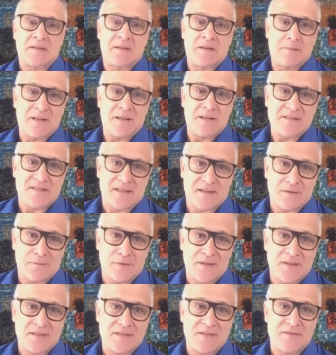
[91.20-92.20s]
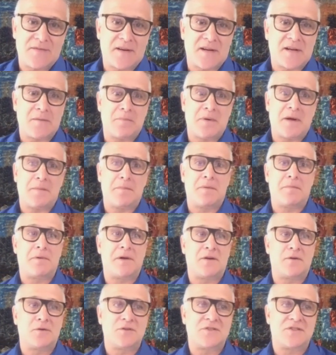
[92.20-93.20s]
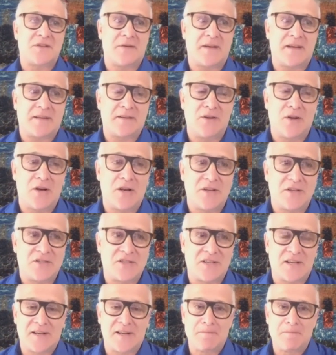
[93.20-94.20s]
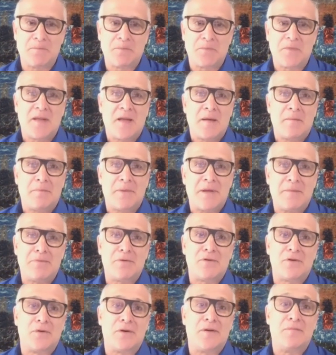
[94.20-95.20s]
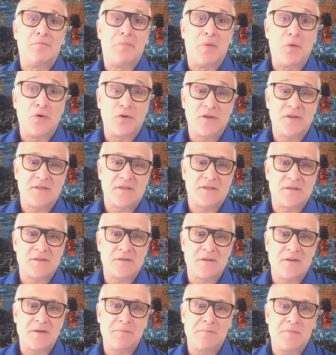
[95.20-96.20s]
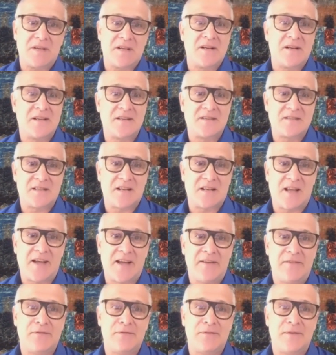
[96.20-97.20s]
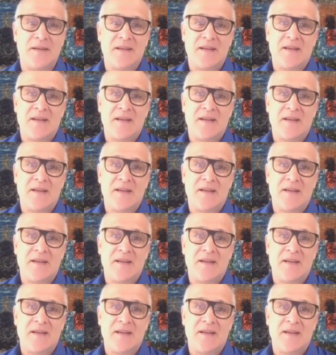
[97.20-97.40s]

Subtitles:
commencing with his whakapapa, but also acknowledging people who are important to him in his life,